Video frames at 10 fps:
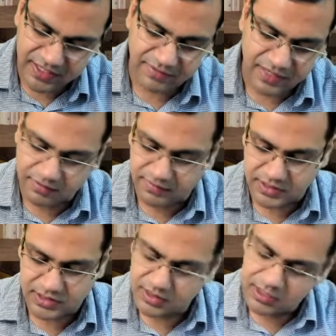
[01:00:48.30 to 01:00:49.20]
done
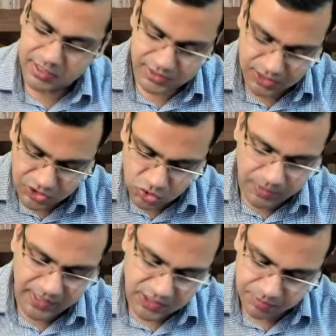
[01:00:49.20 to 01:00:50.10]
once. Just 2
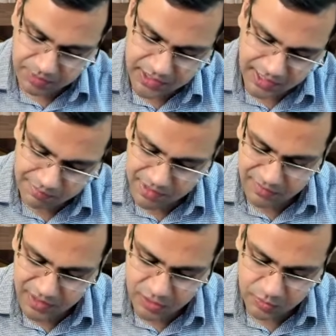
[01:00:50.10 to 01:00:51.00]
minutes breather I'm
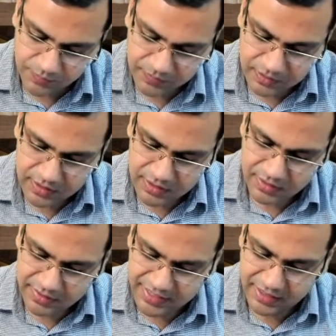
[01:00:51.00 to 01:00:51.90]
giving you,
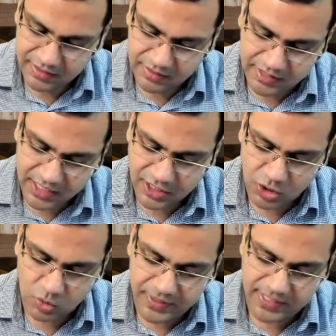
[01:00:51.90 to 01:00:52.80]
right? Take a
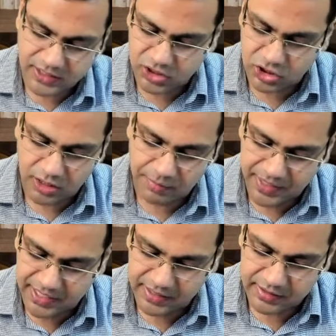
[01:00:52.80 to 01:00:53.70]
2 minutes short
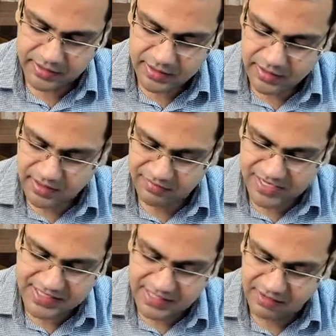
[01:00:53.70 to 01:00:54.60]
break.
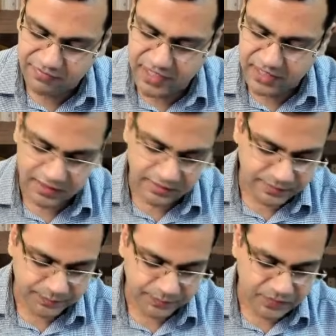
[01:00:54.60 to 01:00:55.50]
Revise everything
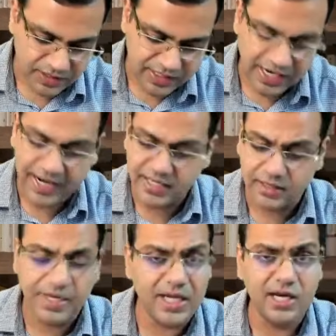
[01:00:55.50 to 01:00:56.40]
regarding the
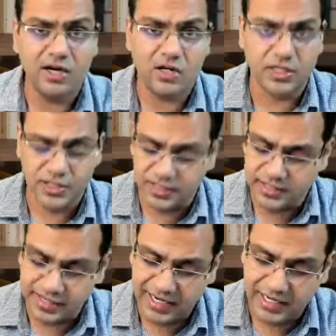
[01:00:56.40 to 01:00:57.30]
material costing.
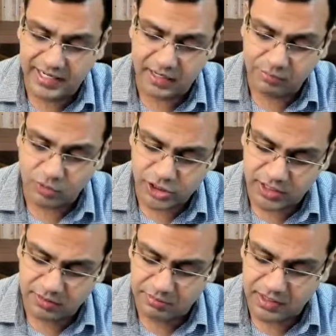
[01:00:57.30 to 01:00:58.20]
Then I'll take up question
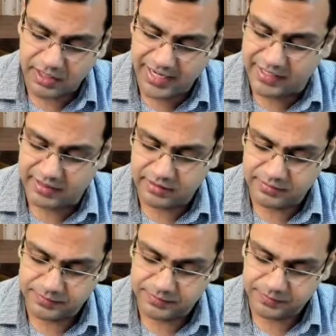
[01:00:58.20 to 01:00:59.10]
number 8.
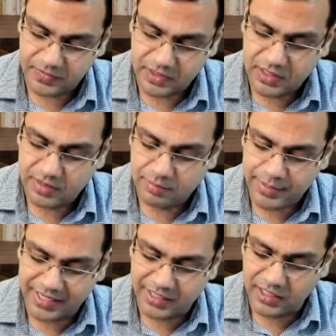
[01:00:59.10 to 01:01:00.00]
Practical